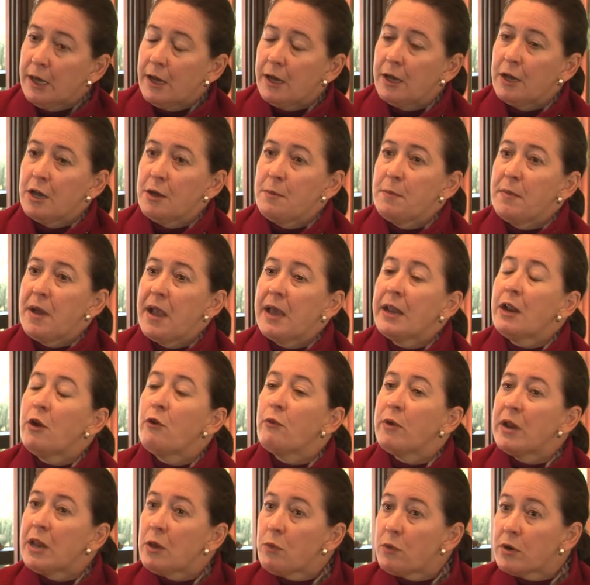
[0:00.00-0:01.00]
And I
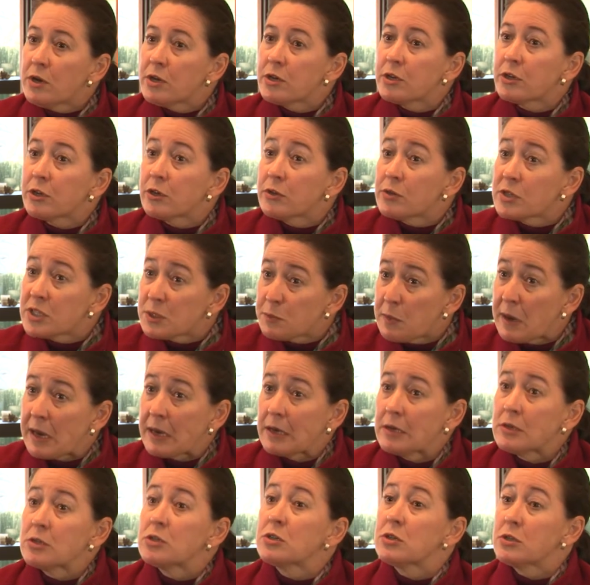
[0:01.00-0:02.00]
really wanted to go and
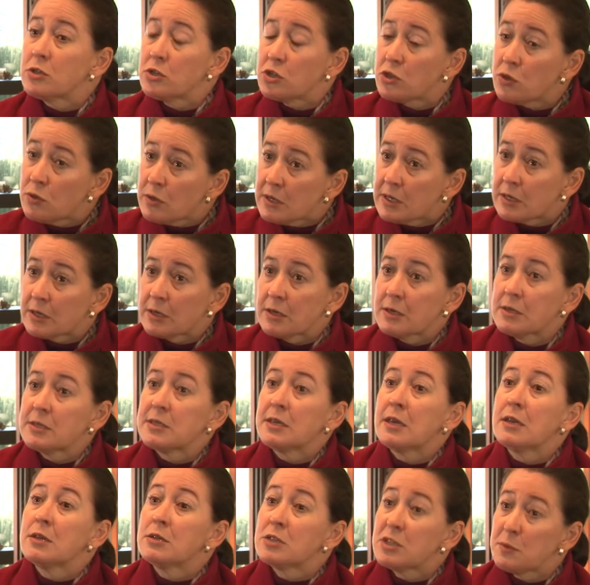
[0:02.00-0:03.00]
spend 2 years
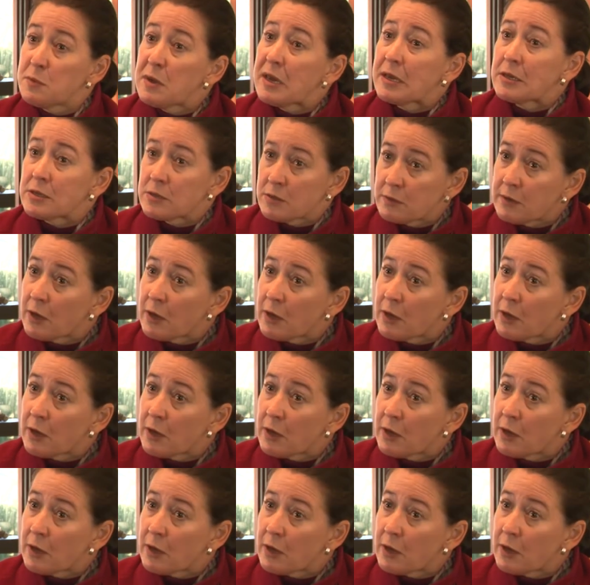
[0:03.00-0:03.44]
in Tibet.